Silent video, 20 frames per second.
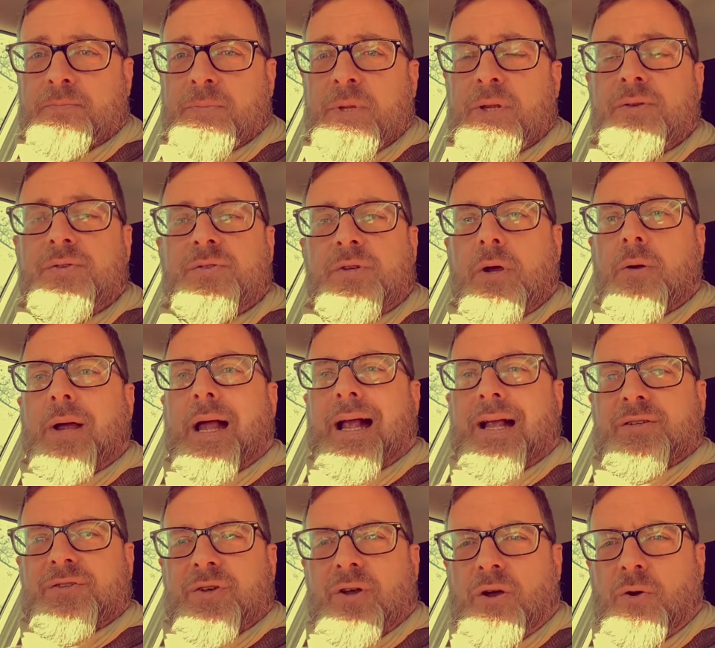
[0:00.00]
So,
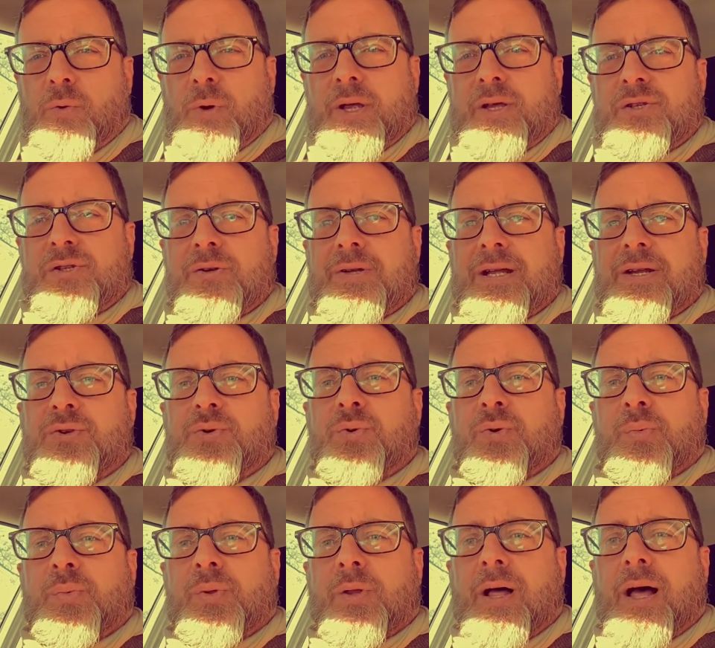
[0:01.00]
as always, you need to
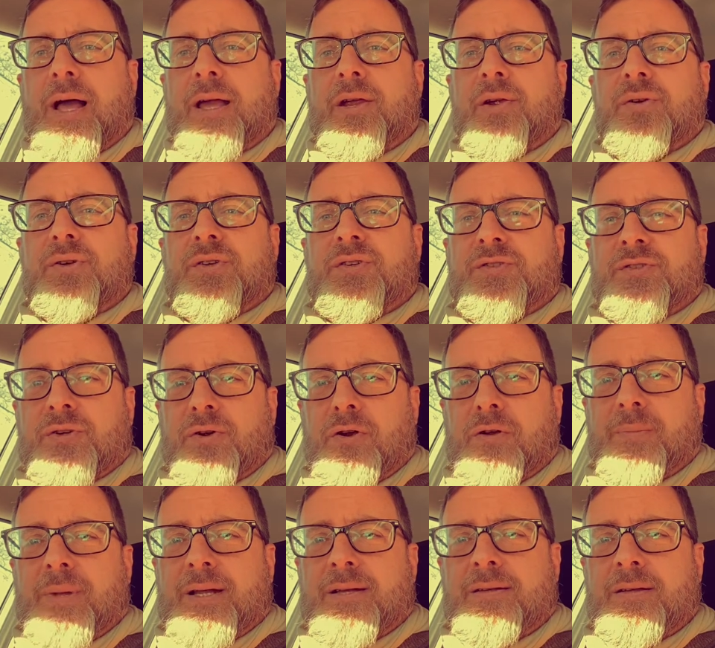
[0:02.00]
apply your
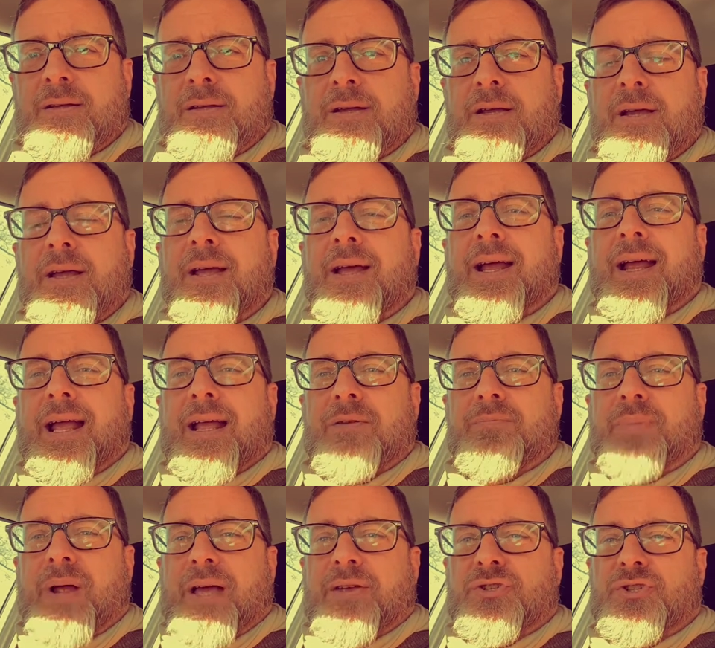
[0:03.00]
discernment and
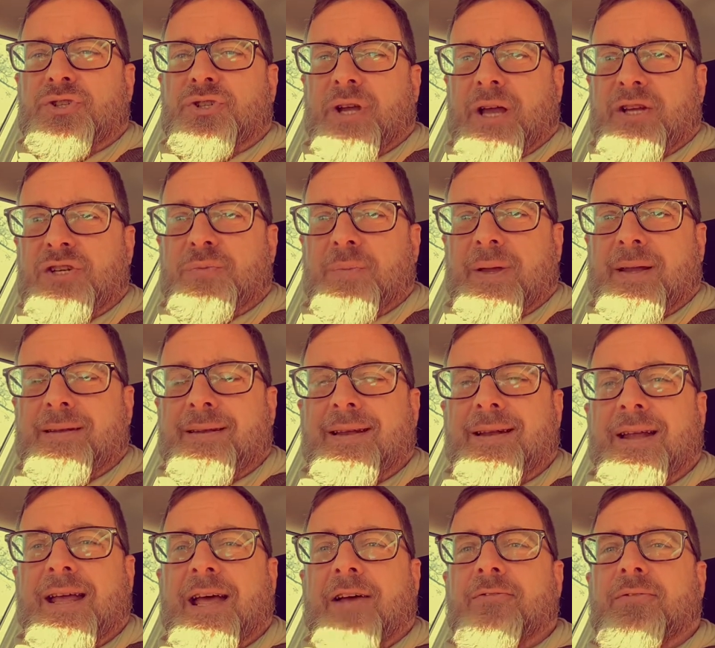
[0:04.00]
best judgment and
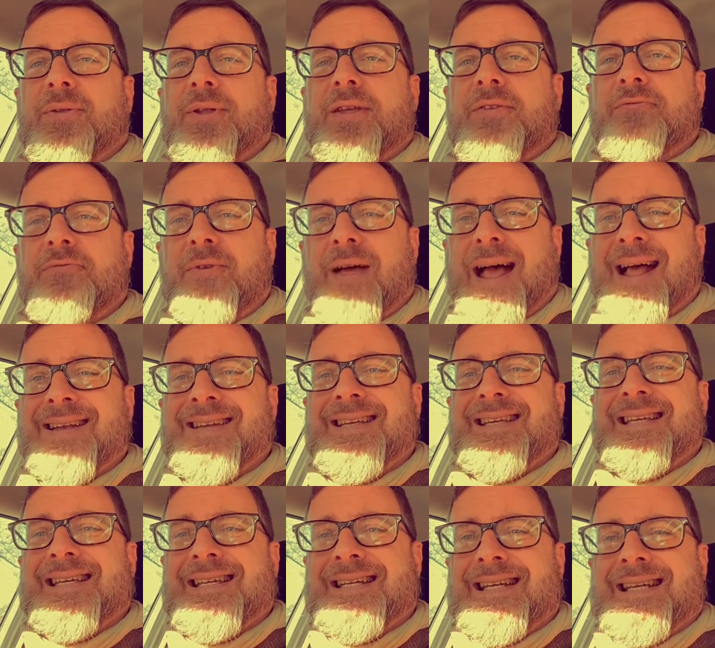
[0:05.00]
heavily vet
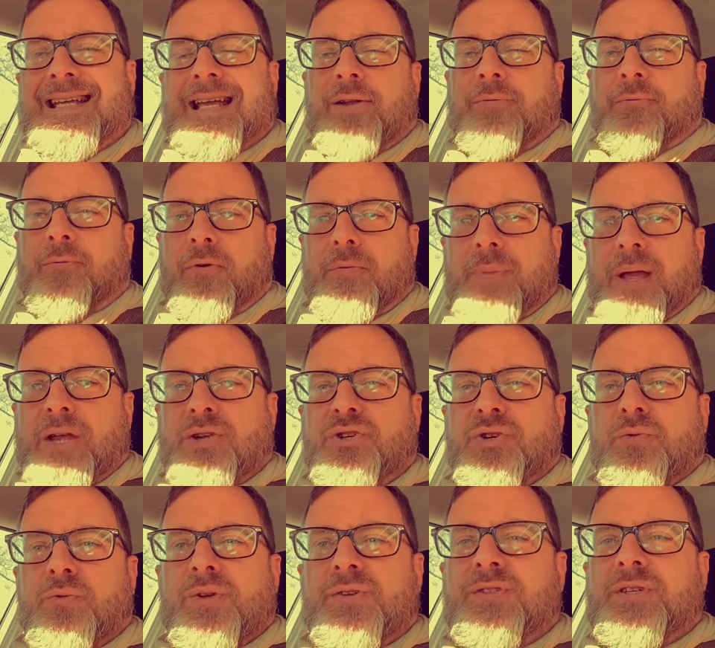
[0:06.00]
any
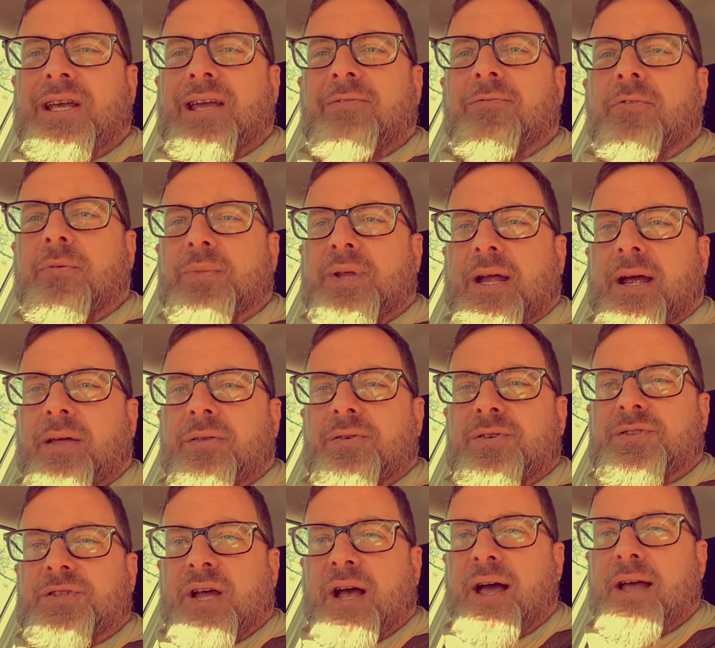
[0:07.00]
information received from the other
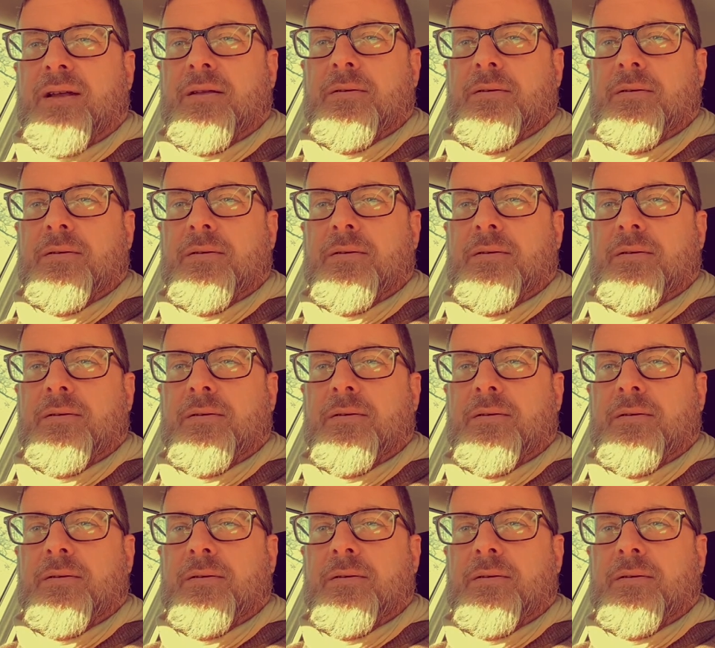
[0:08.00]
side.